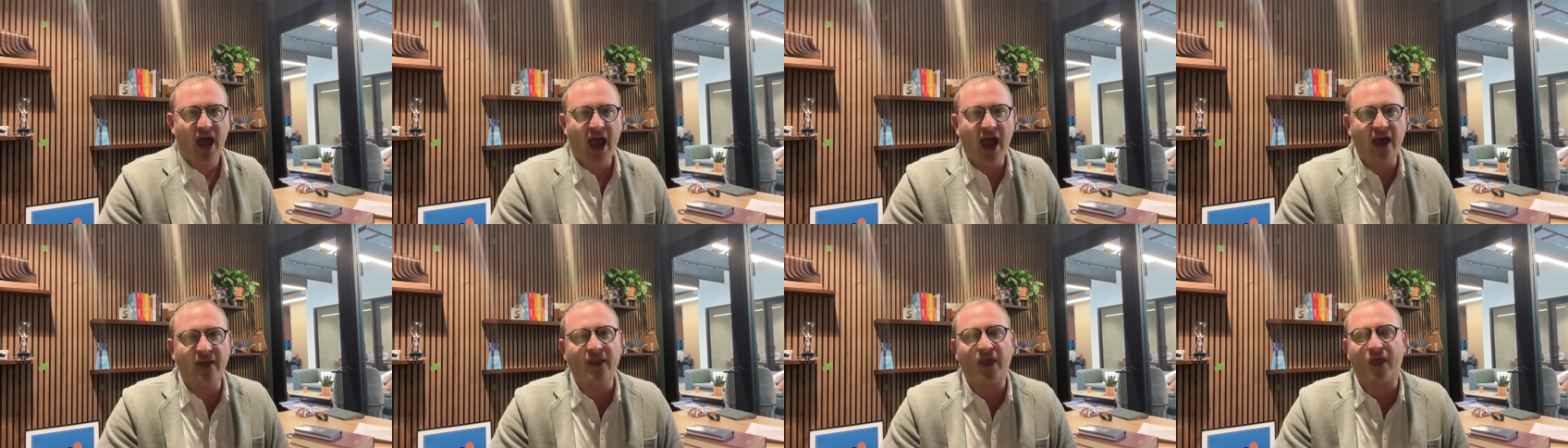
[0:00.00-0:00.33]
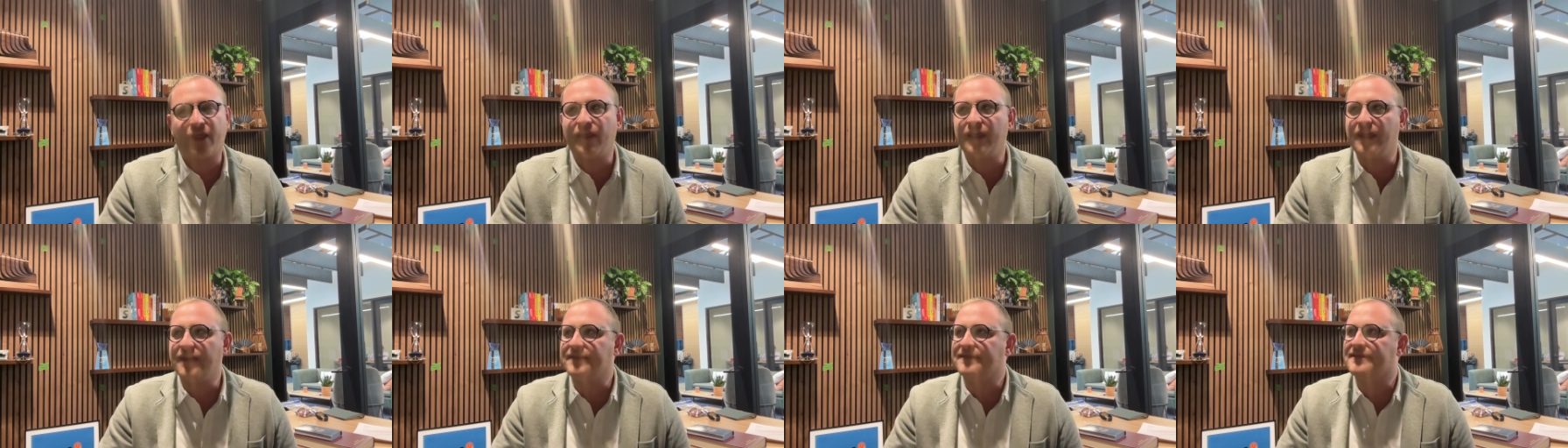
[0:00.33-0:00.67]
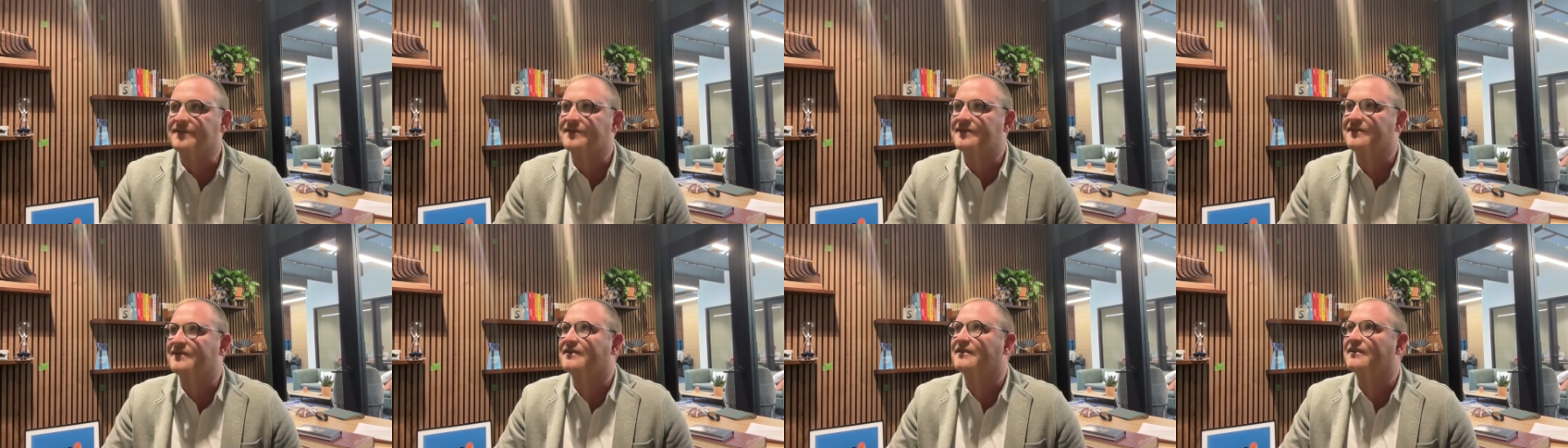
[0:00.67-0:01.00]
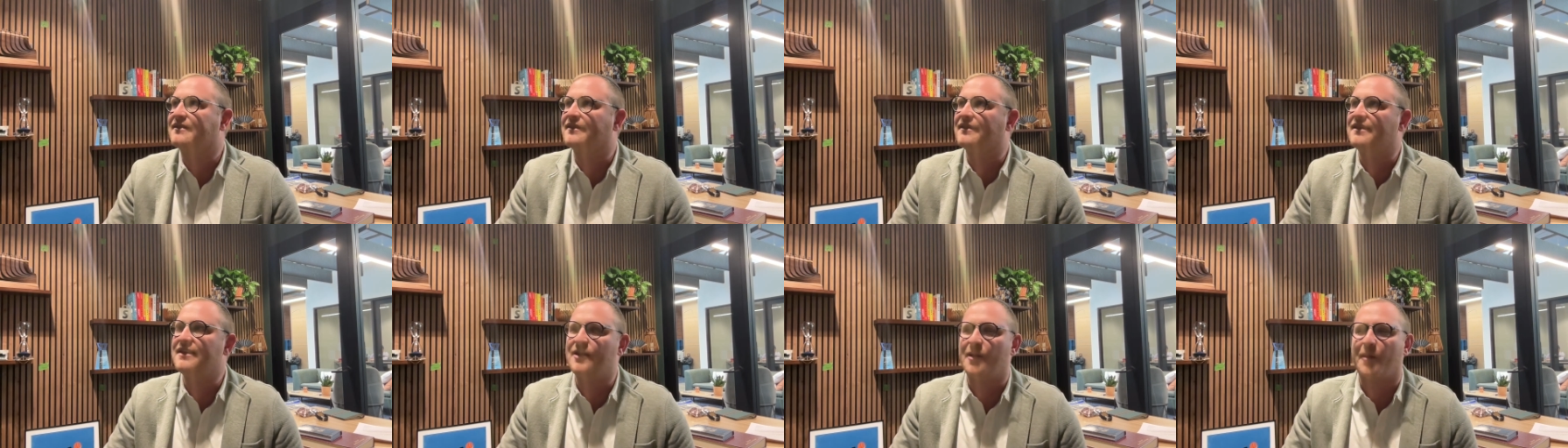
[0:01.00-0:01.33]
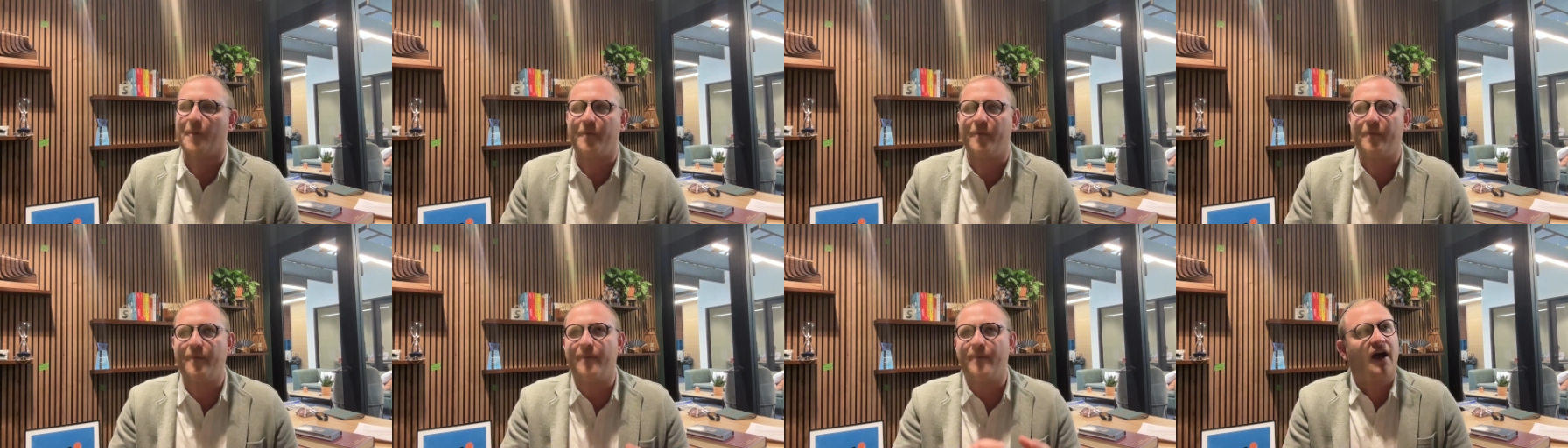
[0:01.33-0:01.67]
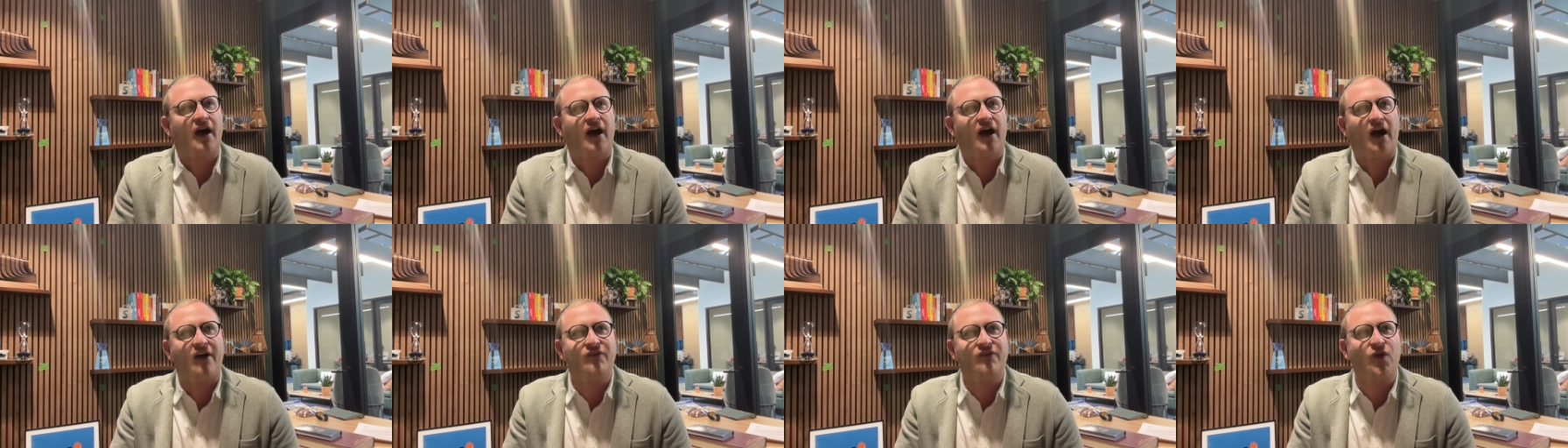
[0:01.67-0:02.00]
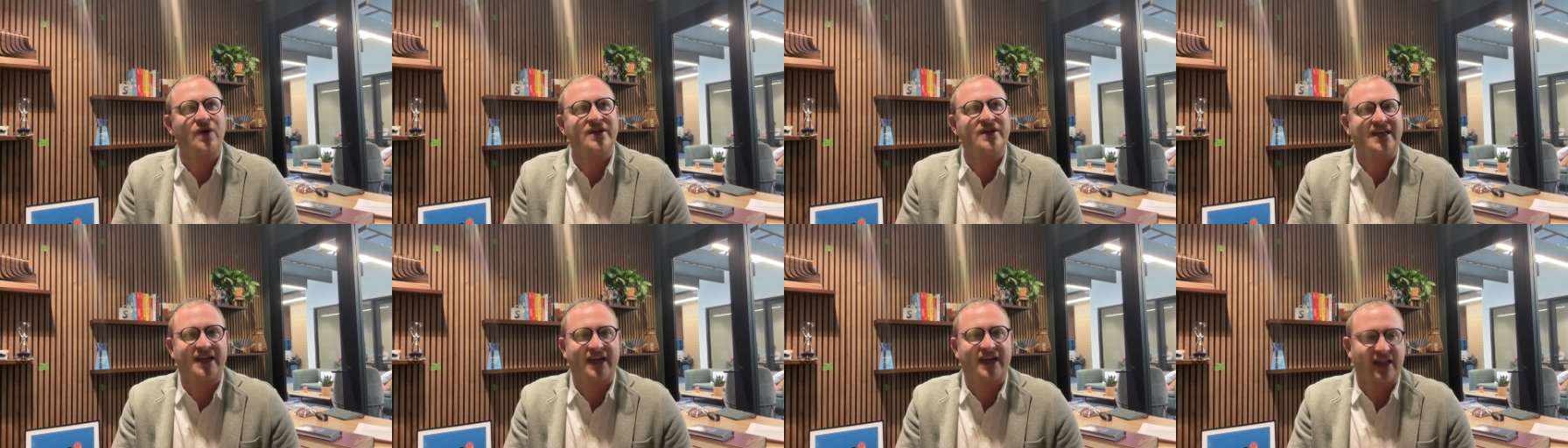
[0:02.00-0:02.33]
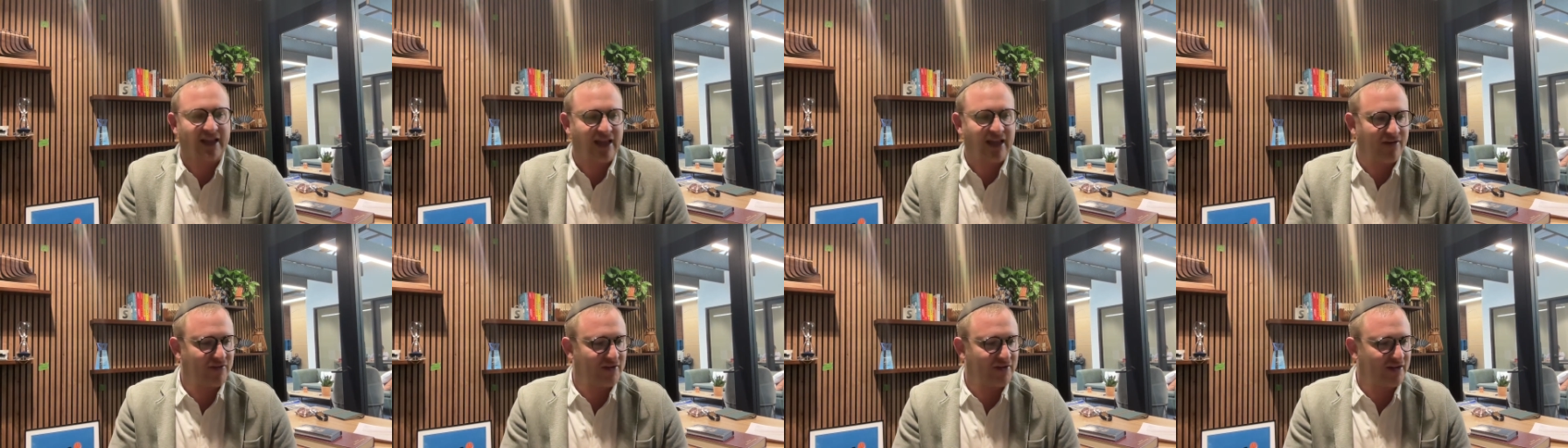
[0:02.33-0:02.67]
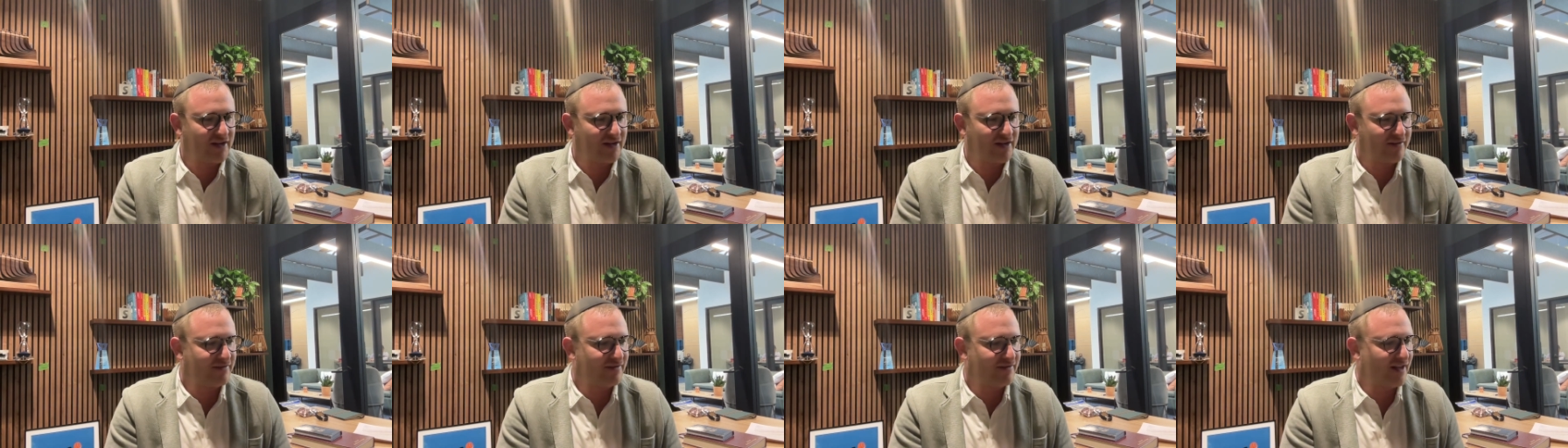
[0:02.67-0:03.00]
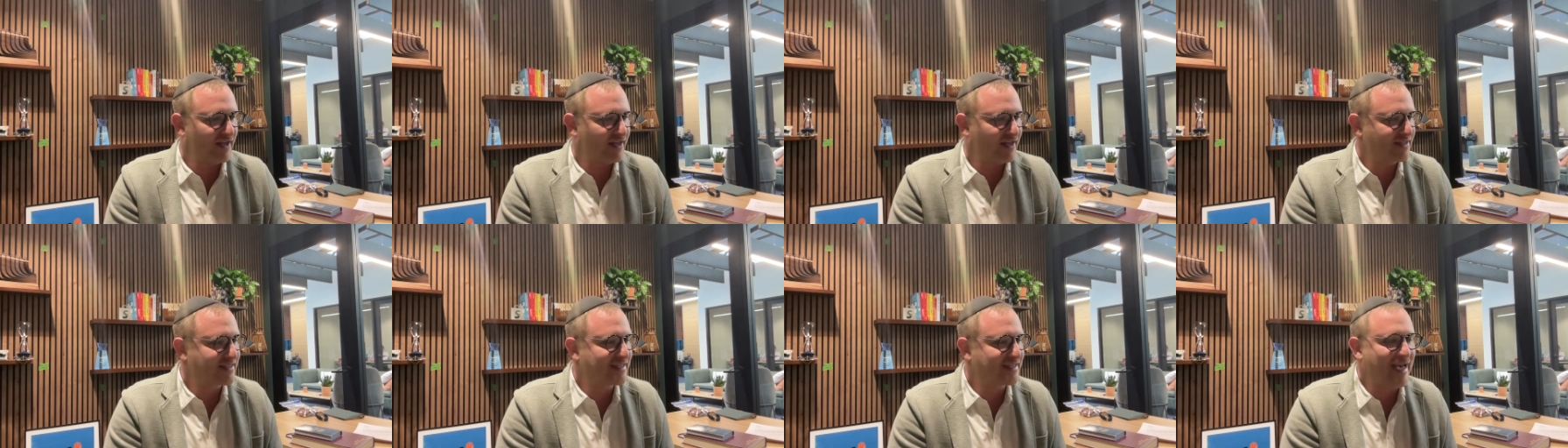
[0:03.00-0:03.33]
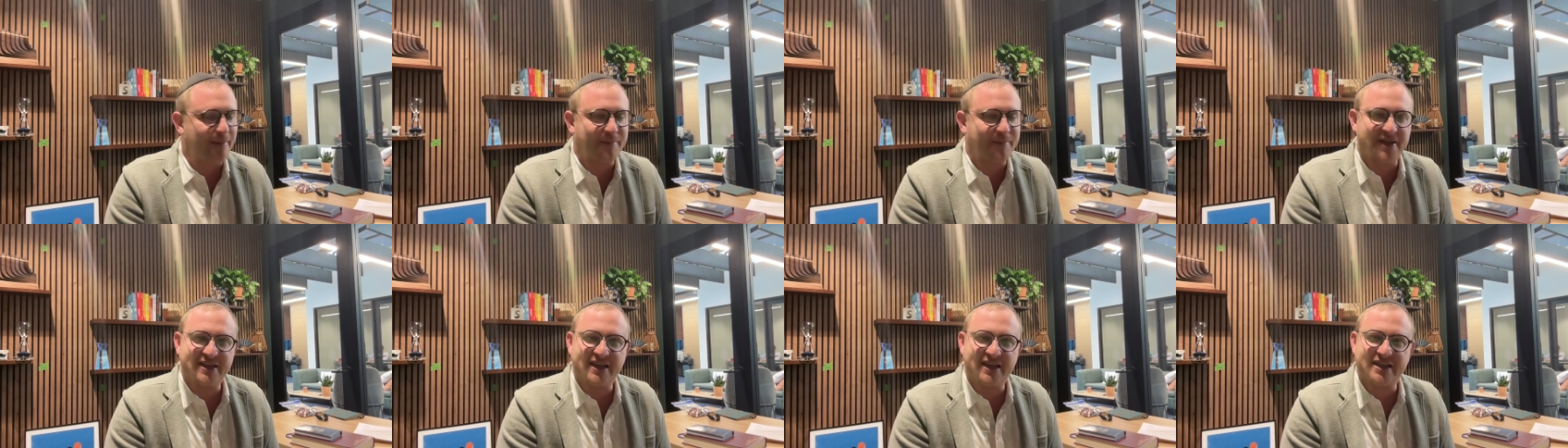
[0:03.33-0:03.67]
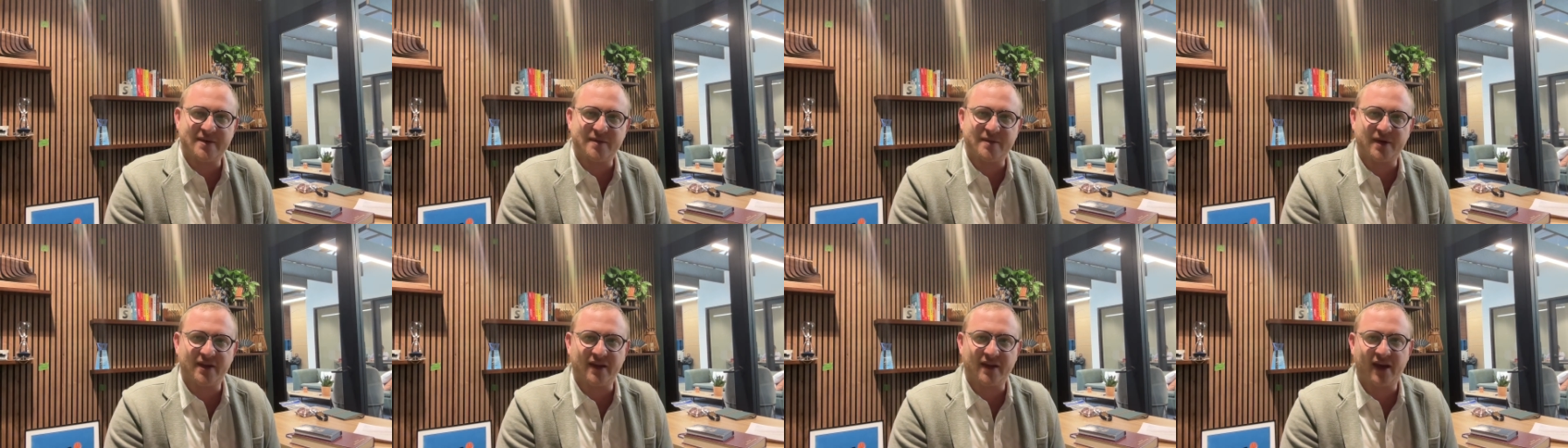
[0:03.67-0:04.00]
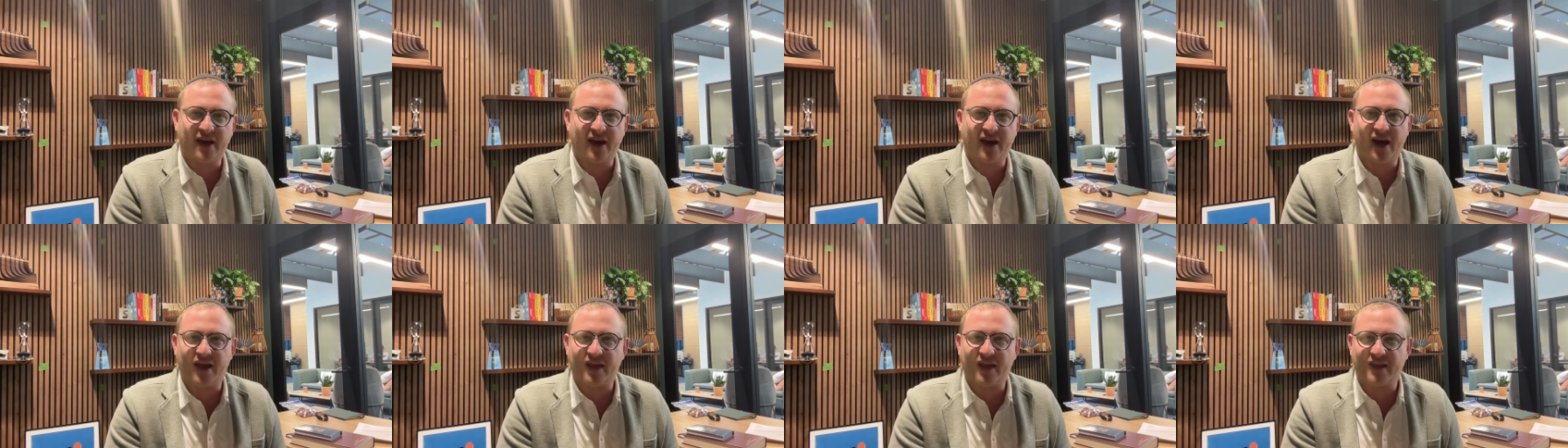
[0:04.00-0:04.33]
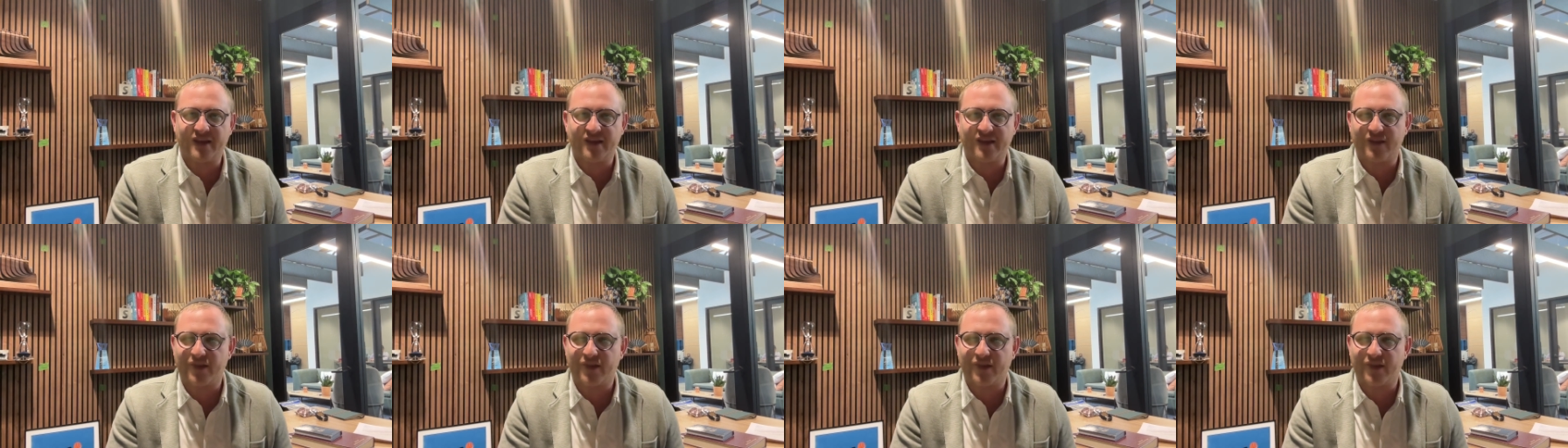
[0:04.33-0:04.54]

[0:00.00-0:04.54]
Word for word: And like these, you know, I've always had a level of like skepticism with AI.